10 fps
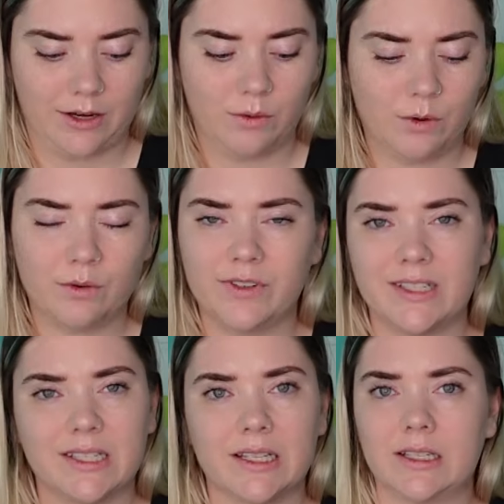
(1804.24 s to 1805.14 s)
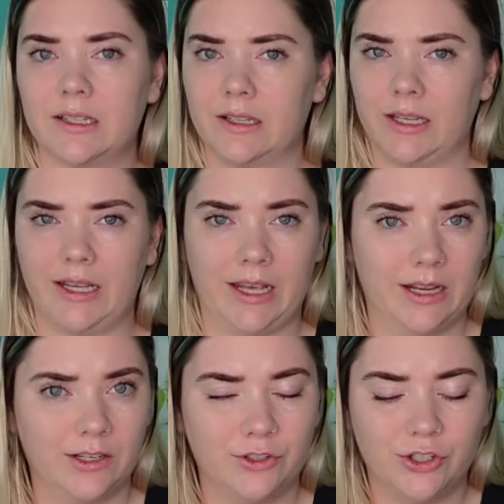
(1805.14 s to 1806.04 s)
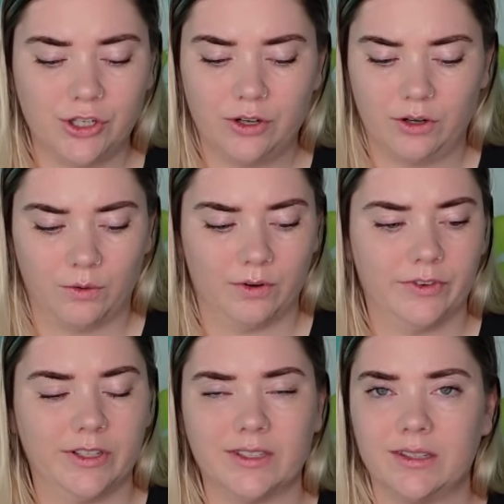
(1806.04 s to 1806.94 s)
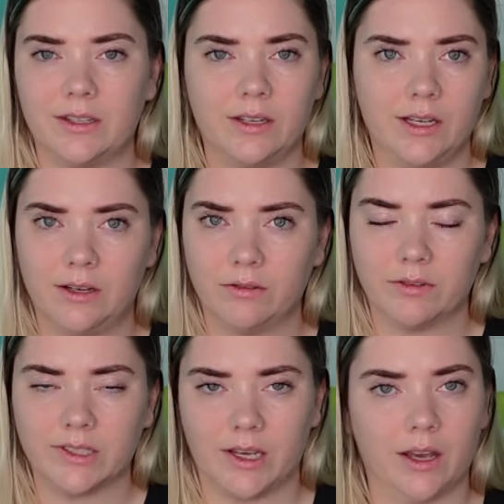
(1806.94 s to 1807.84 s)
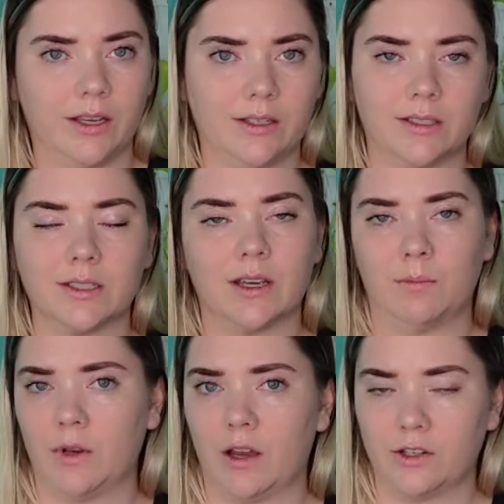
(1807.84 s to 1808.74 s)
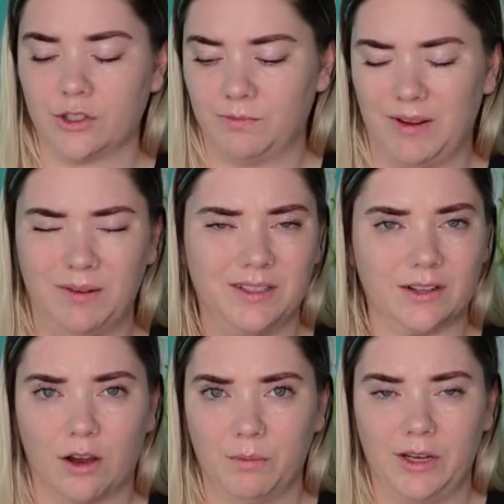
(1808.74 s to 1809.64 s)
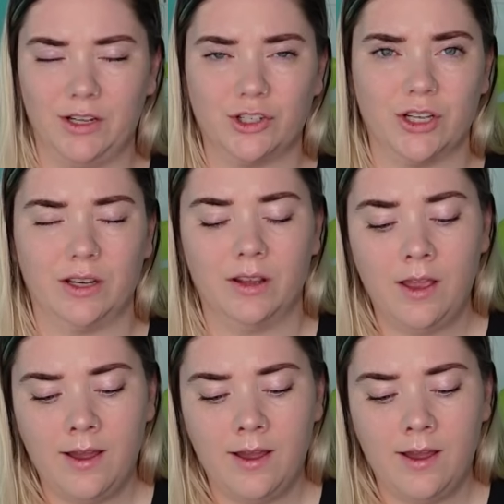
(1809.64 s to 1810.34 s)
I don't know if it's the gauge or if it's the needle size. I'm not sure. Maybe it's a combination.